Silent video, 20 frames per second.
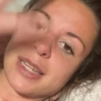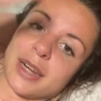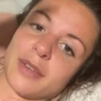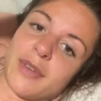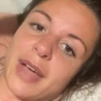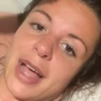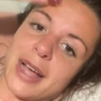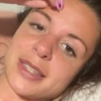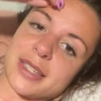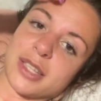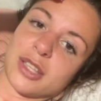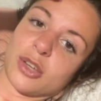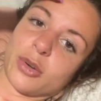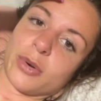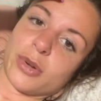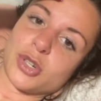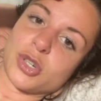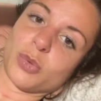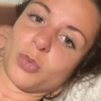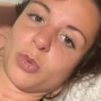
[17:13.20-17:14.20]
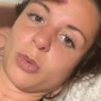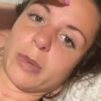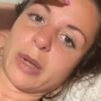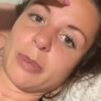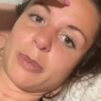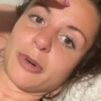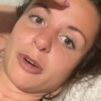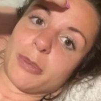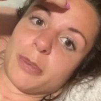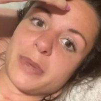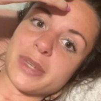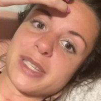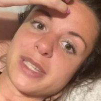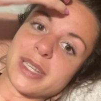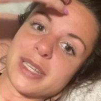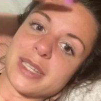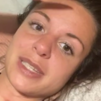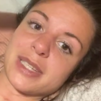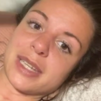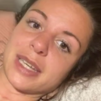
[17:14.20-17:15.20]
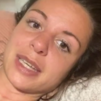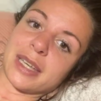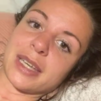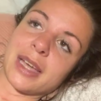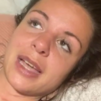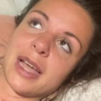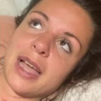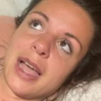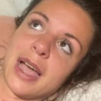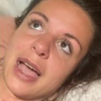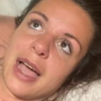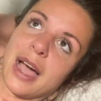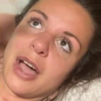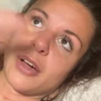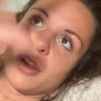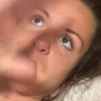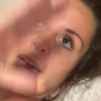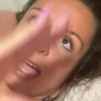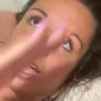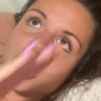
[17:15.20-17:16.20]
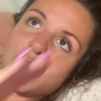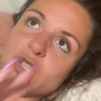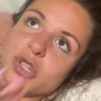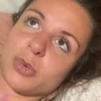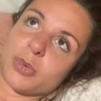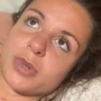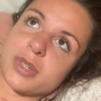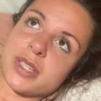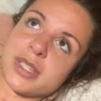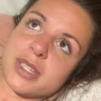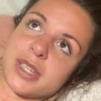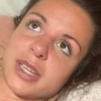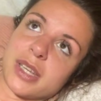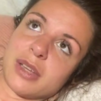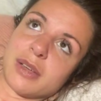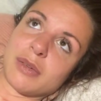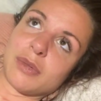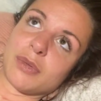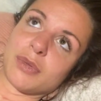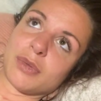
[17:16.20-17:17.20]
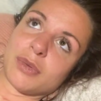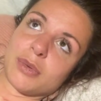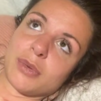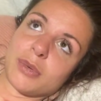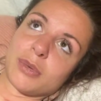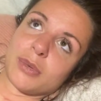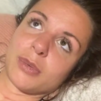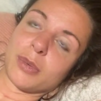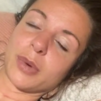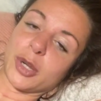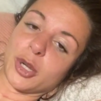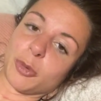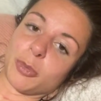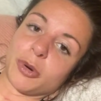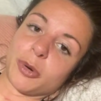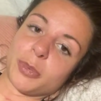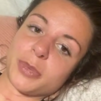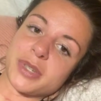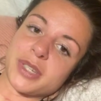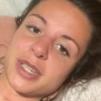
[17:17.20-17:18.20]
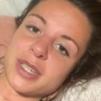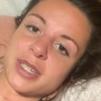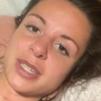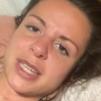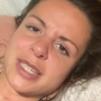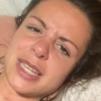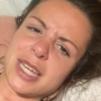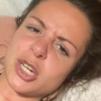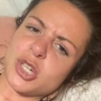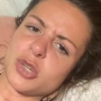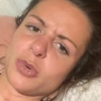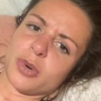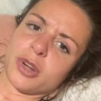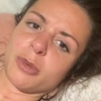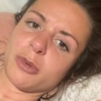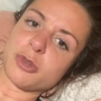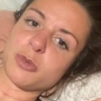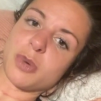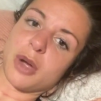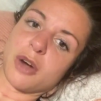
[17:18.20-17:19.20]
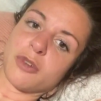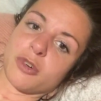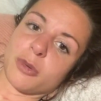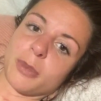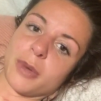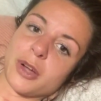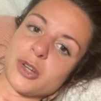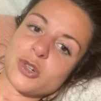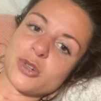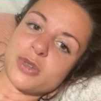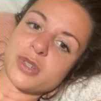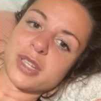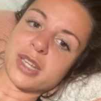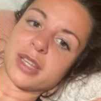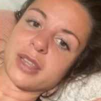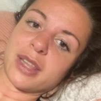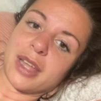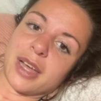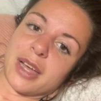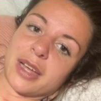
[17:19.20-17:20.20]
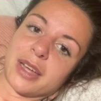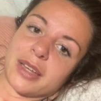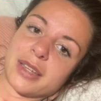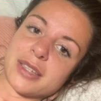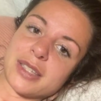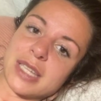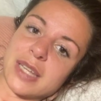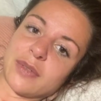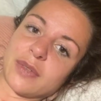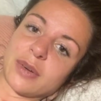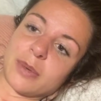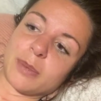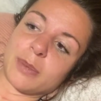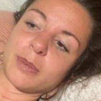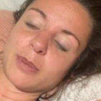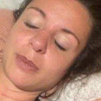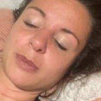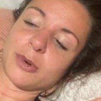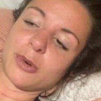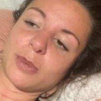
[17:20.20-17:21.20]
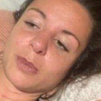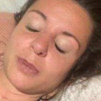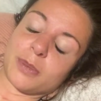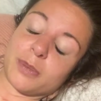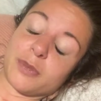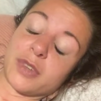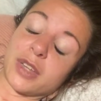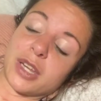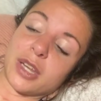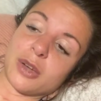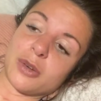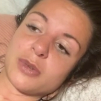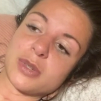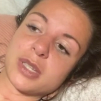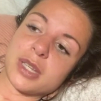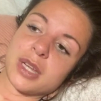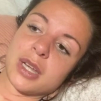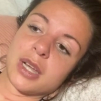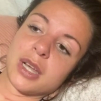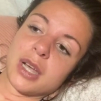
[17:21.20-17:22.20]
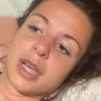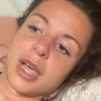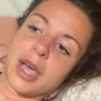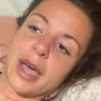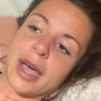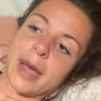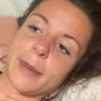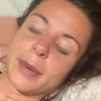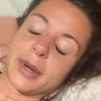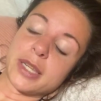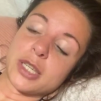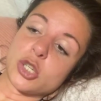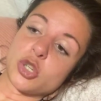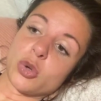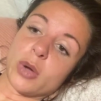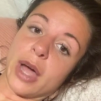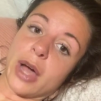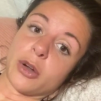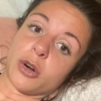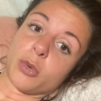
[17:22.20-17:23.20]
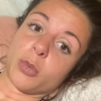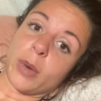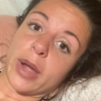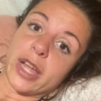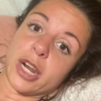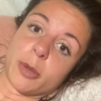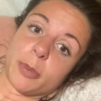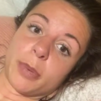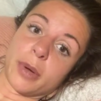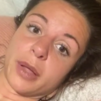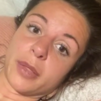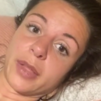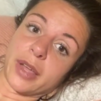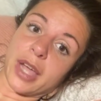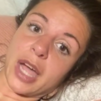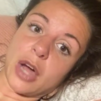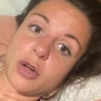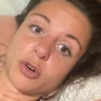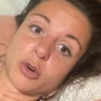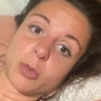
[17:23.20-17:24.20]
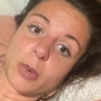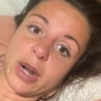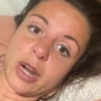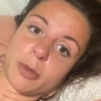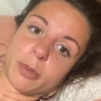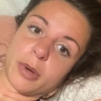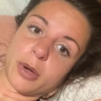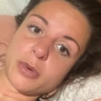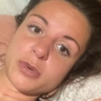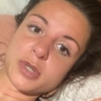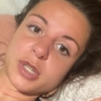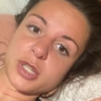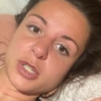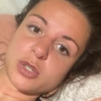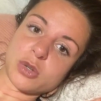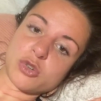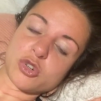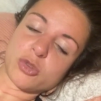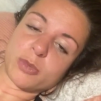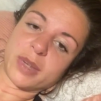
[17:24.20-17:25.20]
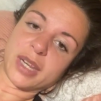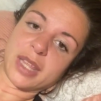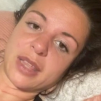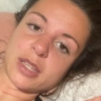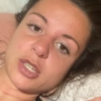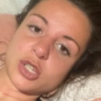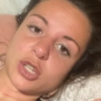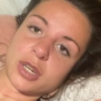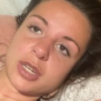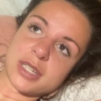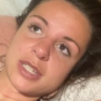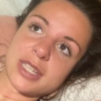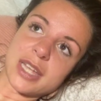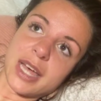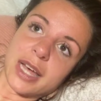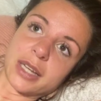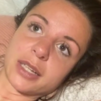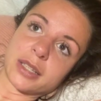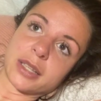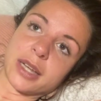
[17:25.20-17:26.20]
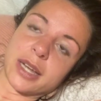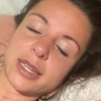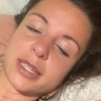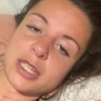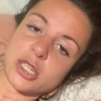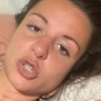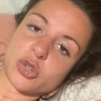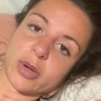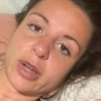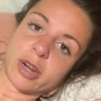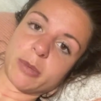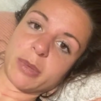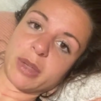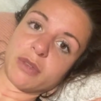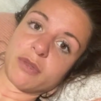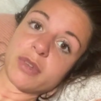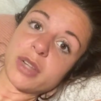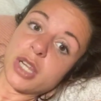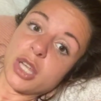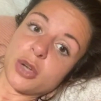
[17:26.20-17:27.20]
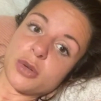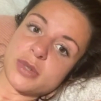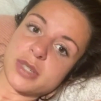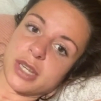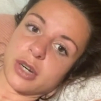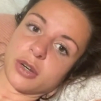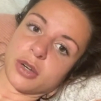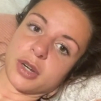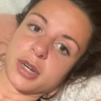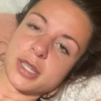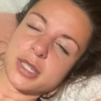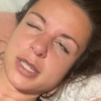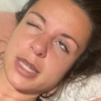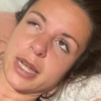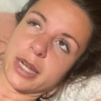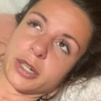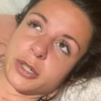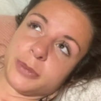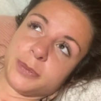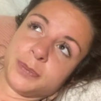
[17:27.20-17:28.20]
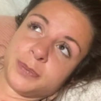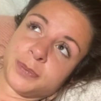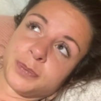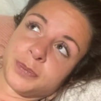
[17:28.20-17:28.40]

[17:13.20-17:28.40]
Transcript: of asking the question what my purpose is, like, how to actually receive what your purpose is. That's actually one of the most powerful modules in that 7 videos. I teach you how to write a post on social media that's going to sell. I teach you how to make videos that are going to sell.